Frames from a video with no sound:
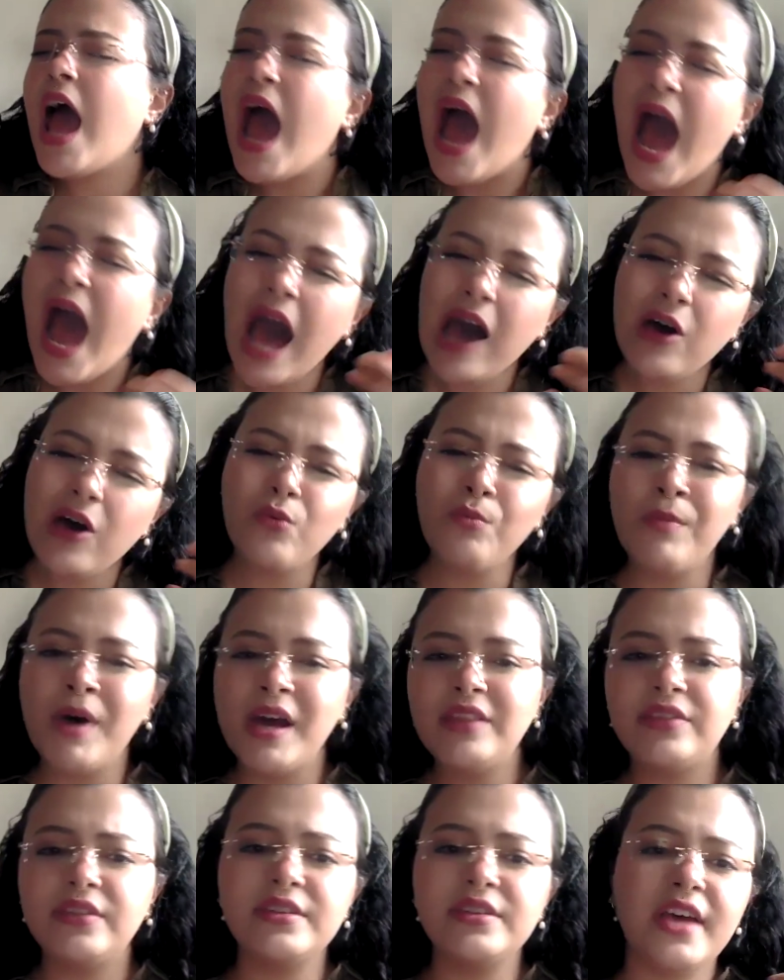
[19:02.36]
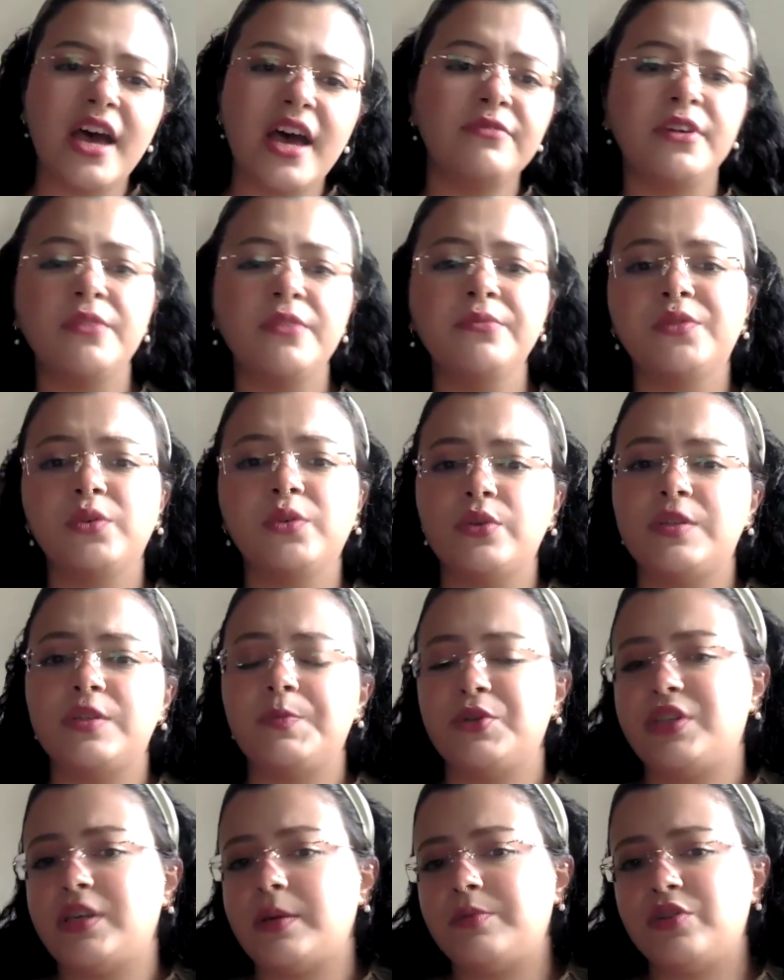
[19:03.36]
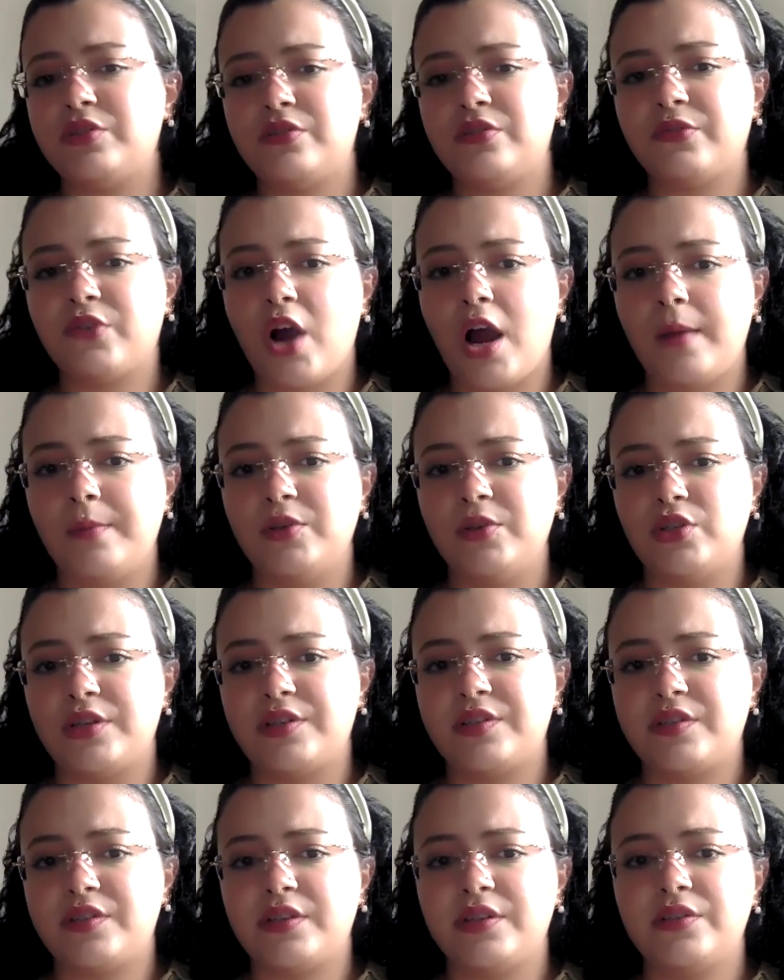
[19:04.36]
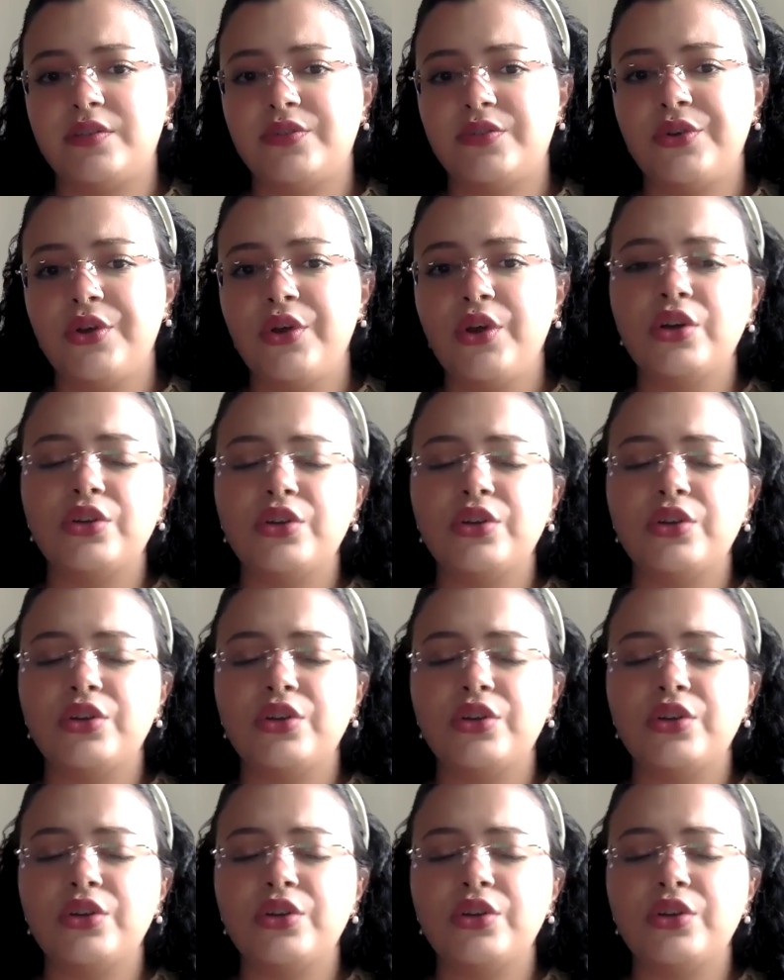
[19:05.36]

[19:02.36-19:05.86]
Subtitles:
how might this have influenced perceptions of crime and justice?